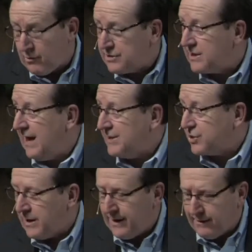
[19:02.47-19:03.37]

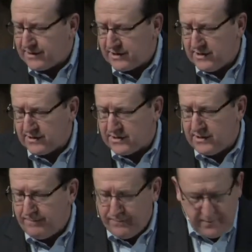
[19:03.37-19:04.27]
Christological heresy is
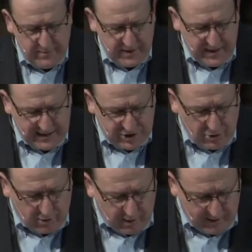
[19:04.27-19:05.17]
the
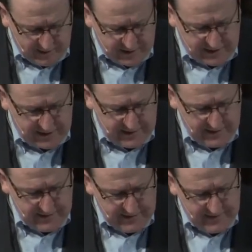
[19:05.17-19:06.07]
Nestorians.
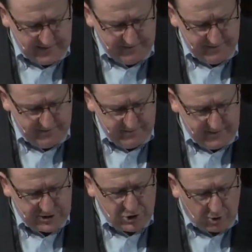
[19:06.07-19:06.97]

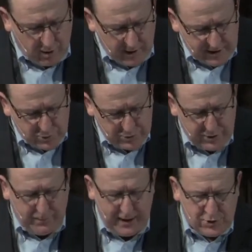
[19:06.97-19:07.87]
Nestorius was
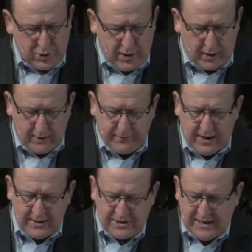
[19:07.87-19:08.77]
the patriarch of
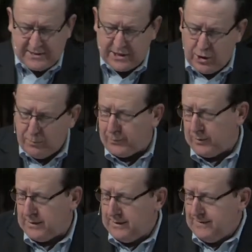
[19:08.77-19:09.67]

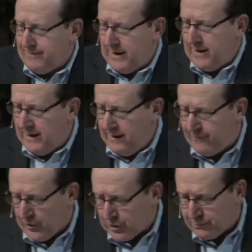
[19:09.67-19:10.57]
Constantinople, and he
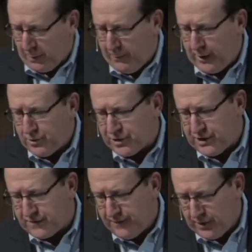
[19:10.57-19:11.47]
first proposed
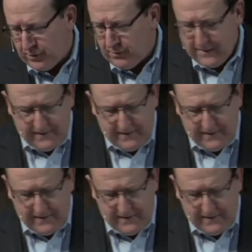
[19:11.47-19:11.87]
this view.